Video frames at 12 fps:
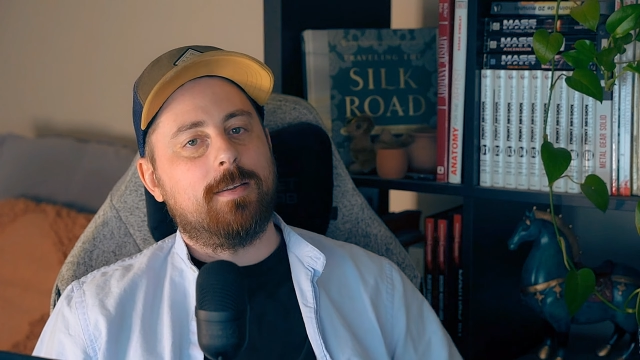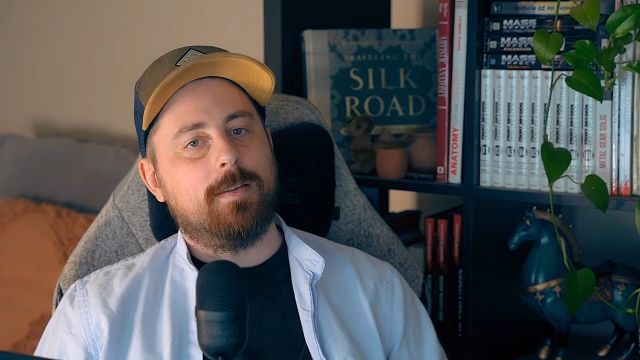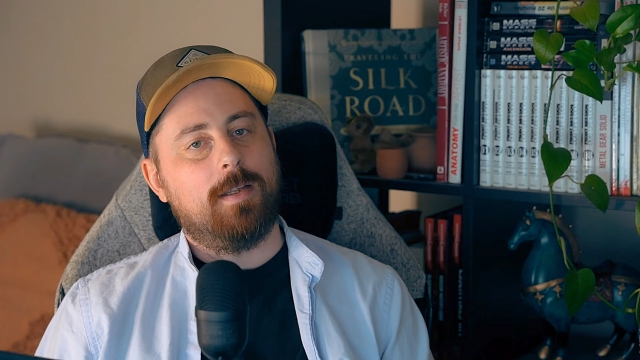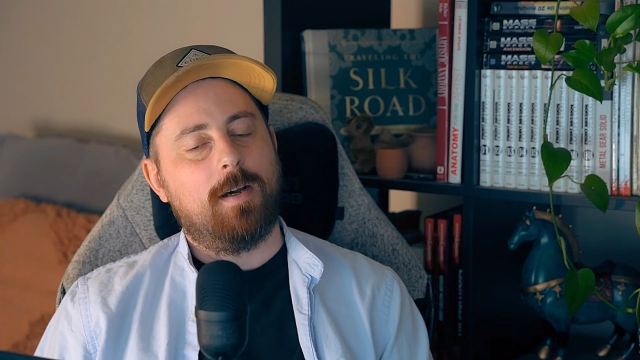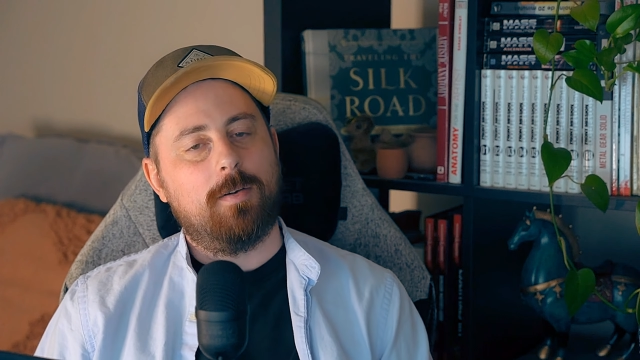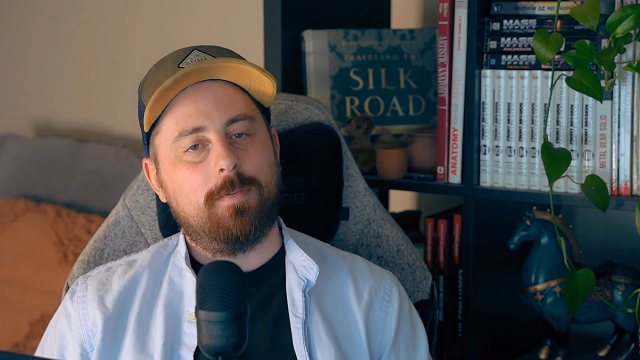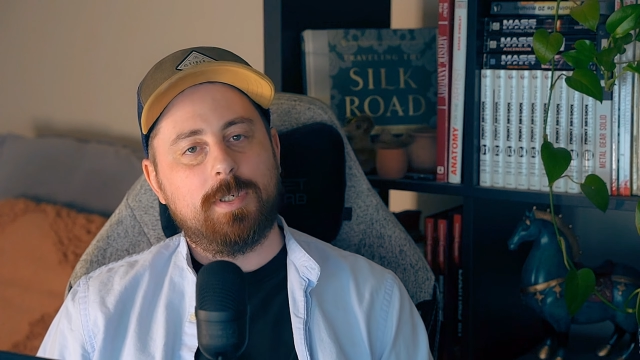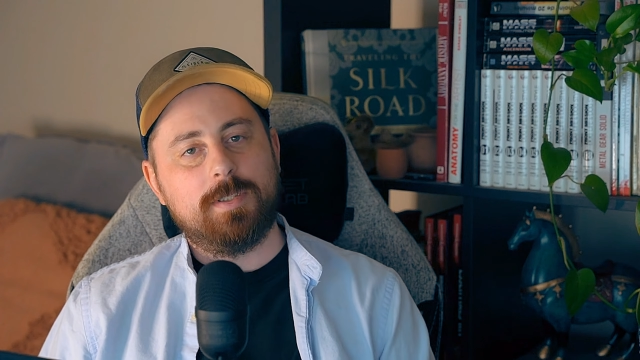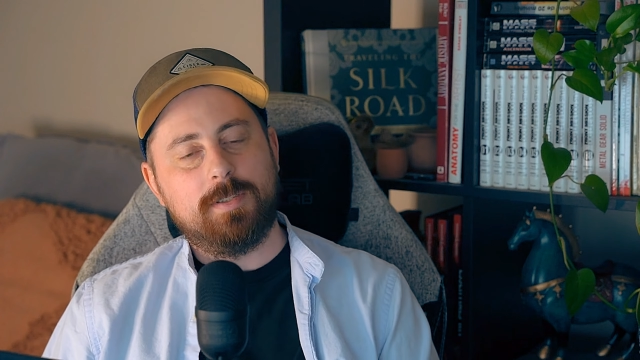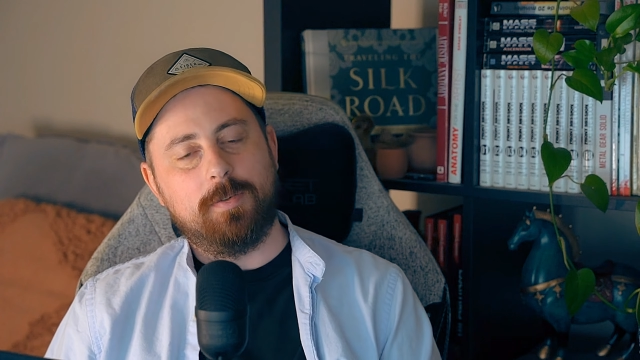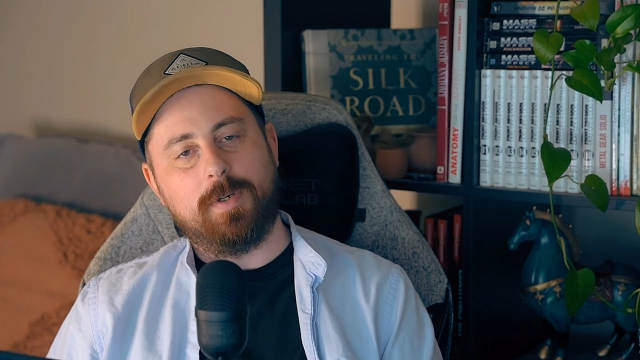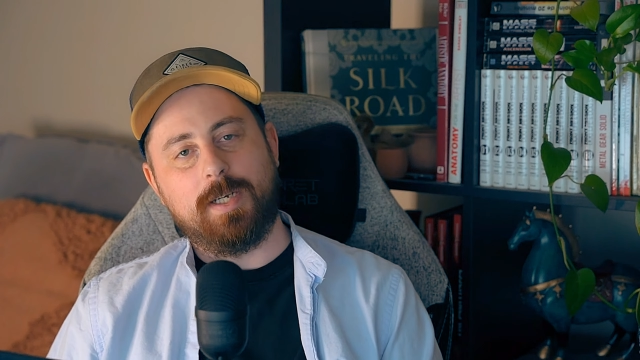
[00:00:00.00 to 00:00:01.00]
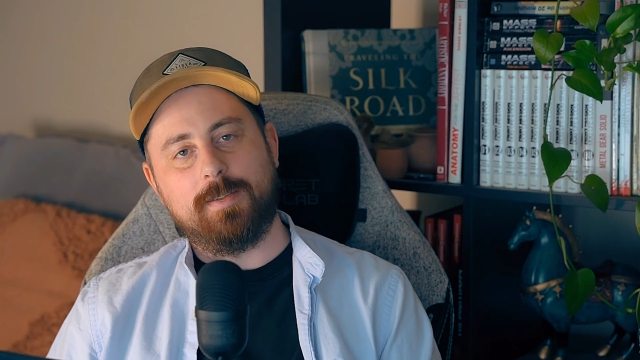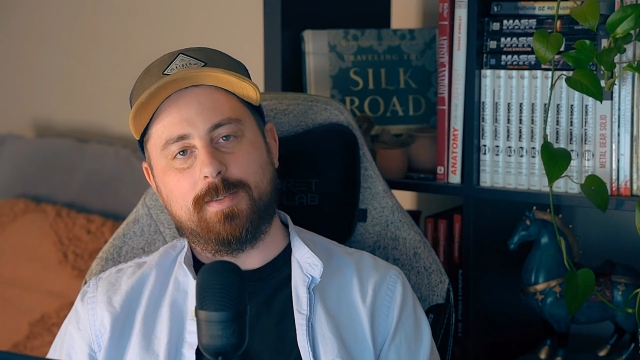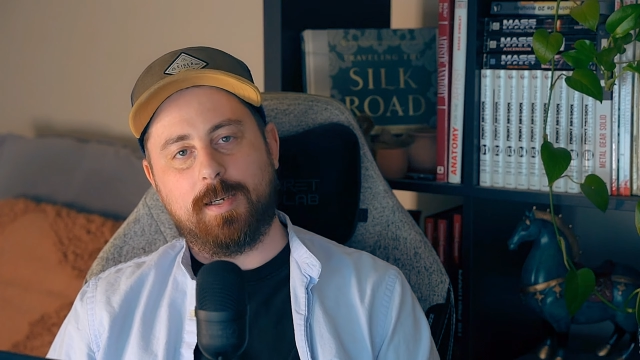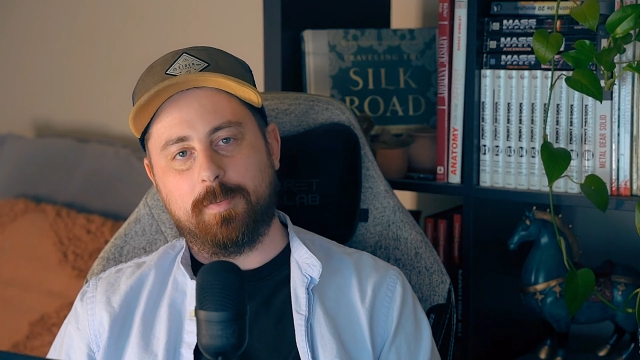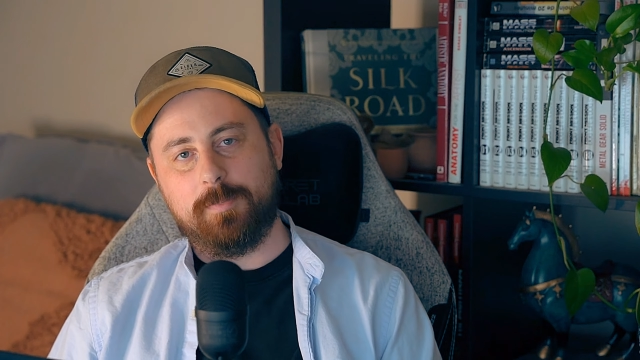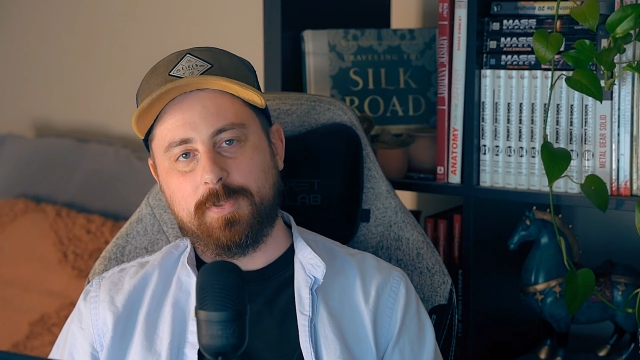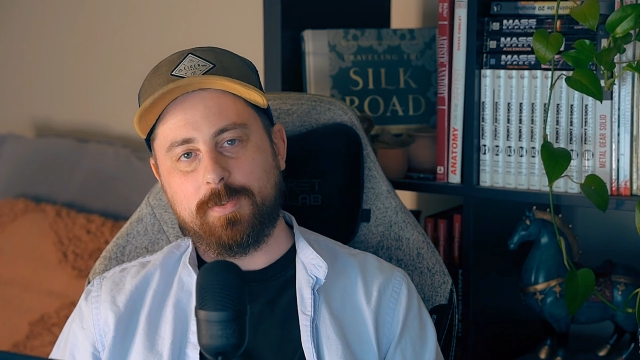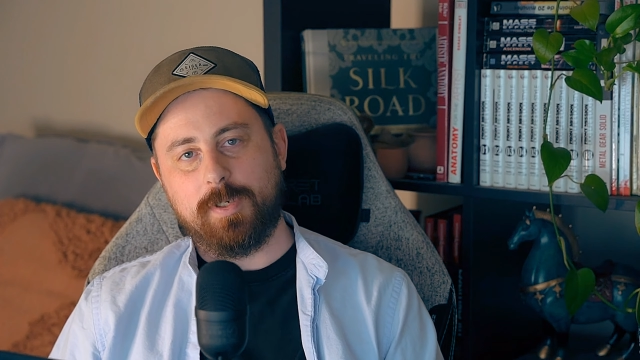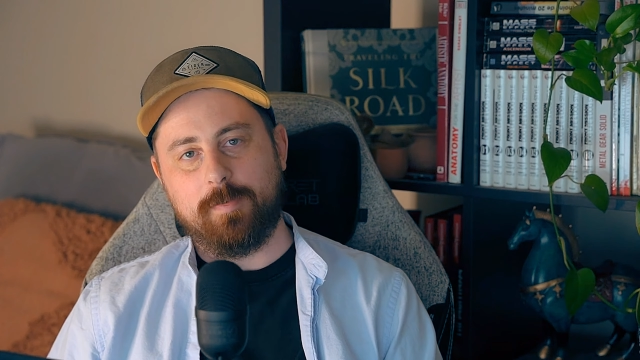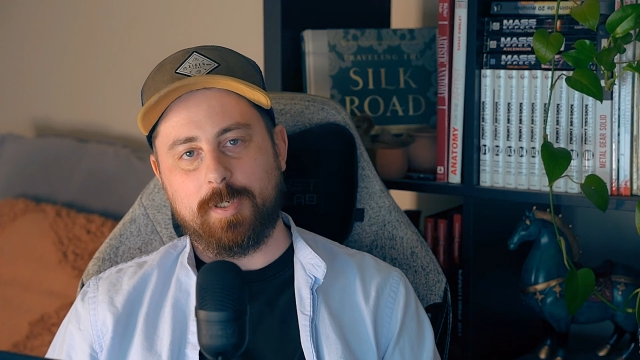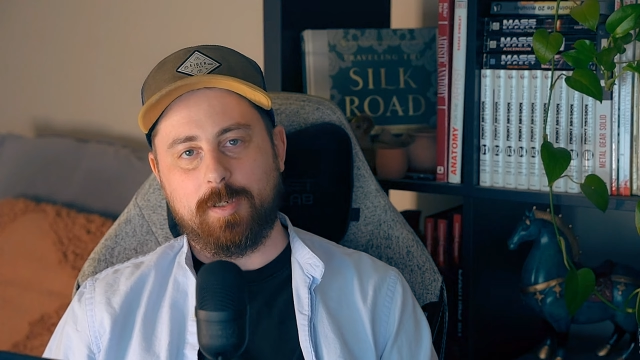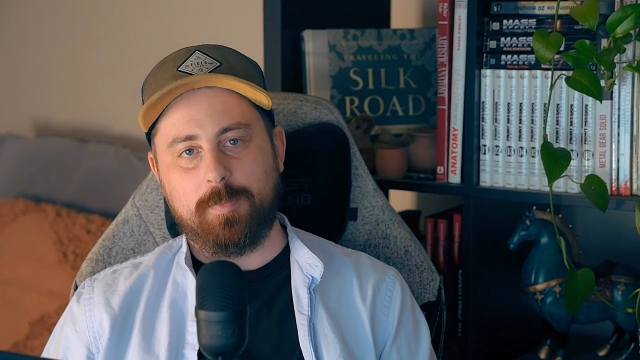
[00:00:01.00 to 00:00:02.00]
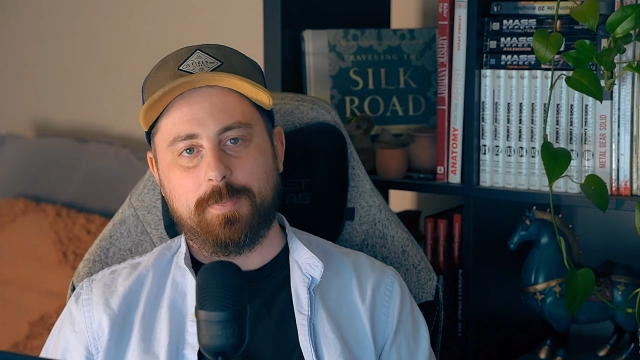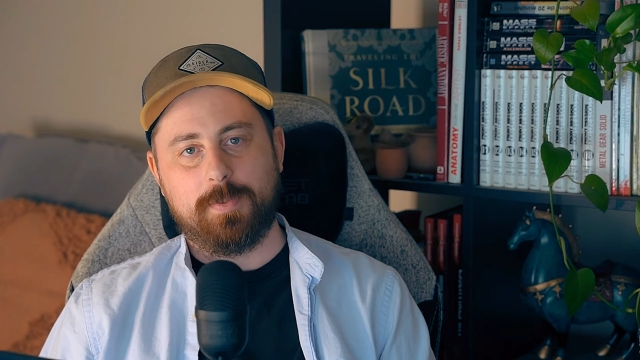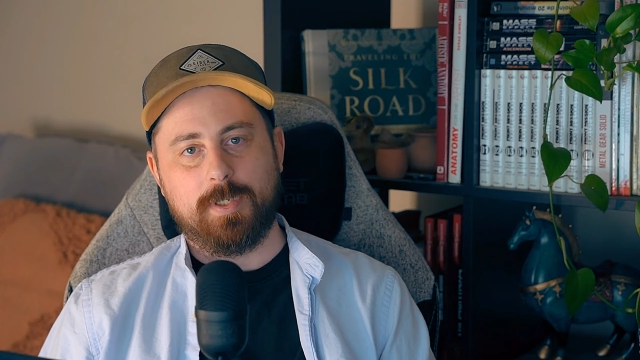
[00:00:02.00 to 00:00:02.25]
now was the right time to level up,